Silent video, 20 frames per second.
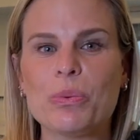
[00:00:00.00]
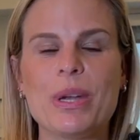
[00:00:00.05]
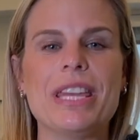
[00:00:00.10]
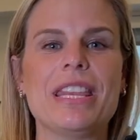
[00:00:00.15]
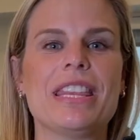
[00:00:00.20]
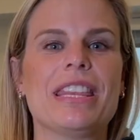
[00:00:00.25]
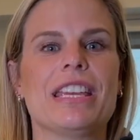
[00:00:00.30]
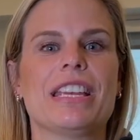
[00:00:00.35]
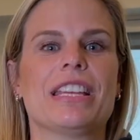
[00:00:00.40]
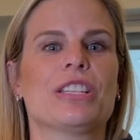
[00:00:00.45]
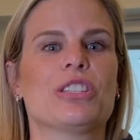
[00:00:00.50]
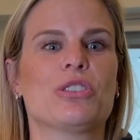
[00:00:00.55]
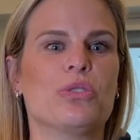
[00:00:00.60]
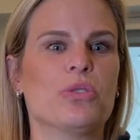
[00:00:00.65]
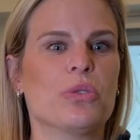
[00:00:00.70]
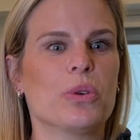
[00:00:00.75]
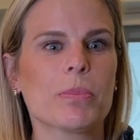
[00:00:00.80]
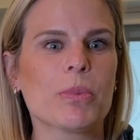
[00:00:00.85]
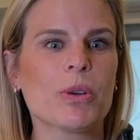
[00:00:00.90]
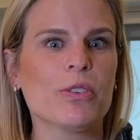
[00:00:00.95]
We think it's
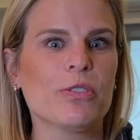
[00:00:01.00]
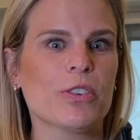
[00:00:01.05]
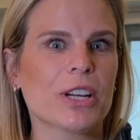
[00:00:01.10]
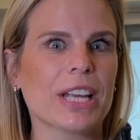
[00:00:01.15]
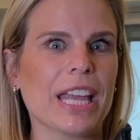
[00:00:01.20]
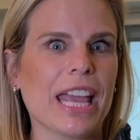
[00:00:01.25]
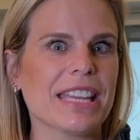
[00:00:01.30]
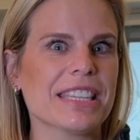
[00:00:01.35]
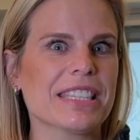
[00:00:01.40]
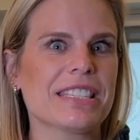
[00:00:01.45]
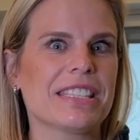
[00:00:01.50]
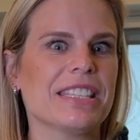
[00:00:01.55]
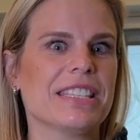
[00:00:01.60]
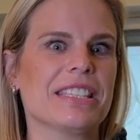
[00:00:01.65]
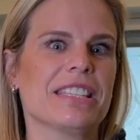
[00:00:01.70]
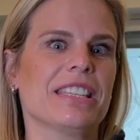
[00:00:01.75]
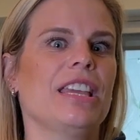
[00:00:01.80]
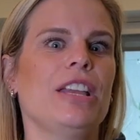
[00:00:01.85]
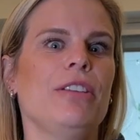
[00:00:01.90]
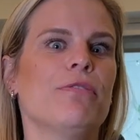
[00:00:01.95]
normal for cats to
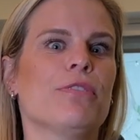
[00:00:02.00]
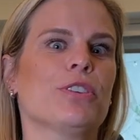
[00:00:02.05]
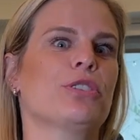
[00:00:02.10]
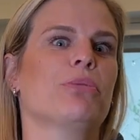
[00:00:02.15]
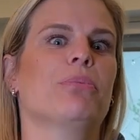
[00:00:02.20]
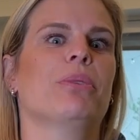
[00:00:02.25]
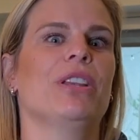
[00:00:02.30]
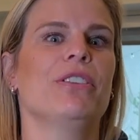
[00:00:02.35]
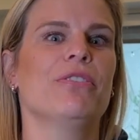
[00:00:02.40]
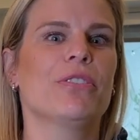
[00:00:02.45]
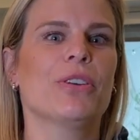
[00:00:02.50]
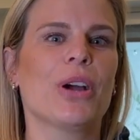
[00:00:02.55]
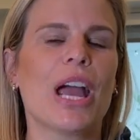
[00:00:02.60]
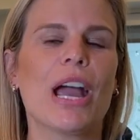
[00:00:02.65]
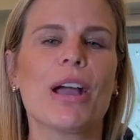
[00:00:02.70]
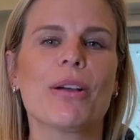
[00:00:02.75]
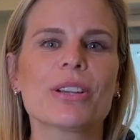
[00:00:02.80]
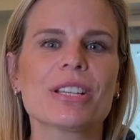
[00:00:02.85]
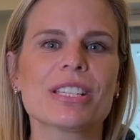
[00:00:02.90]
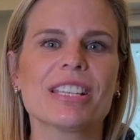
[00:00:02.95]
sleep for 24
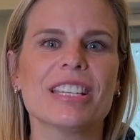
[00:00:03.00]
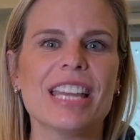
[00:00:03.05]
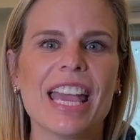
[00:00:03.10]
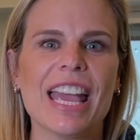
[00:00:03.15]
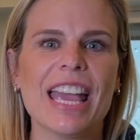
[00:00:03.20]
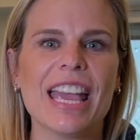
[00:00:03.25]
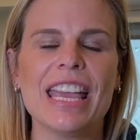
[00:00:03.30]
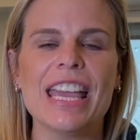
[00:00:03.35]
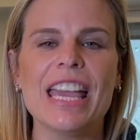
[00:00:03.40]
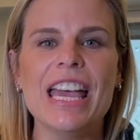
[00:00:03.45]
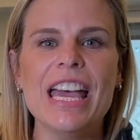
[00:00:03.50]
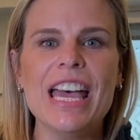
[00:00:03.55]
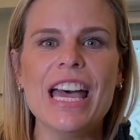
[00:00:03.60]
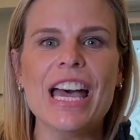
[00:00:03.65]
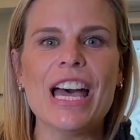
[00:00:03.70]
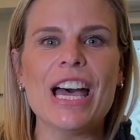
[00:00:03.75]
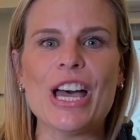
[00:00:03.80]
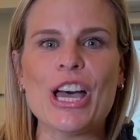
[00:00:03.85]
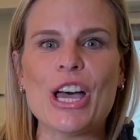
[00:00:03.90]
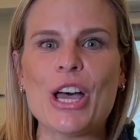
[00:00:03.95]
hours a day,
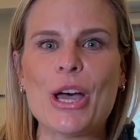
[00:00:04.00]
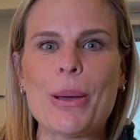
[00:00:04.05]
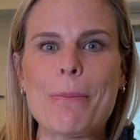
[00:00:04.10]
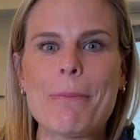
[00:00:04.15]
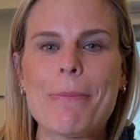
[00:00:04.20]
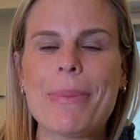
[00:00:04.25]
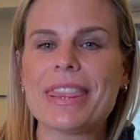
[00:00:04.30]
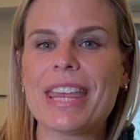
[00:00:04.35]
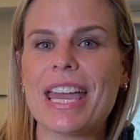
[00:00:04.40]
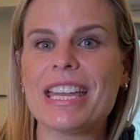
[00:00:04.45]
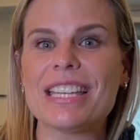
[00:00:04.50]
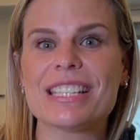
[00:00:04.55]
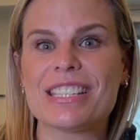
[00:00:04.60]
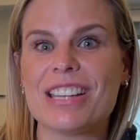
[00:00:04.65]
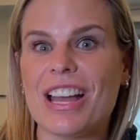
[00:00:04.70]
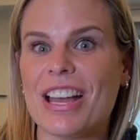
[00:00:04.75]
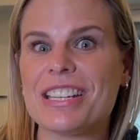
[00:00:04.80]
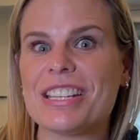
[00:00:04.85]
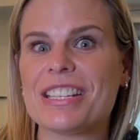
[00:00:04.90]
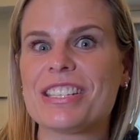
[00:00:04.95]
but that's
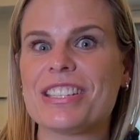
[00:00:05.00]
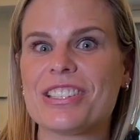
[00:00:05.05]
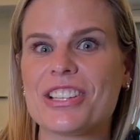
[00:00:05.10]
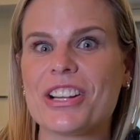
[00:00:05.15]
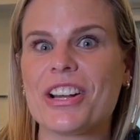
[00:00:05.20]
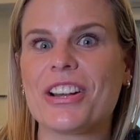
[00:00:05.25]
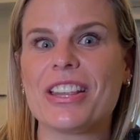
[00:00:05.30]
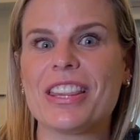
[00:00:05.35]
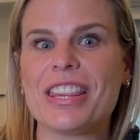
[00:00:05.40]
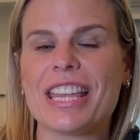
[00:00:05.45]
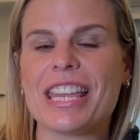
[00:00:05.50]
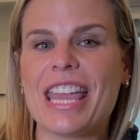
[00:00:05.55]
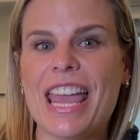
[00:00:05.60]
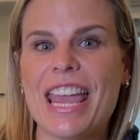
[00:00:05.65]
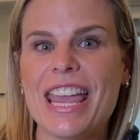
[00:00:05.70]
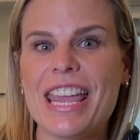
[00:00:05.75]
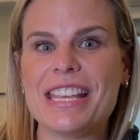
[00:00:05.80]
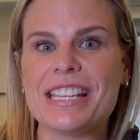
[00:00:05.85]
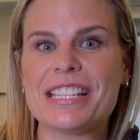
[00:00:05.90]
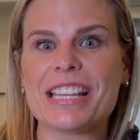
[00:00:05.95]
not necessarily the
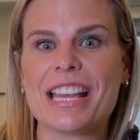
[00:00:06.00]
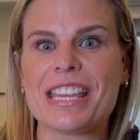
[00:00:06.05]
case.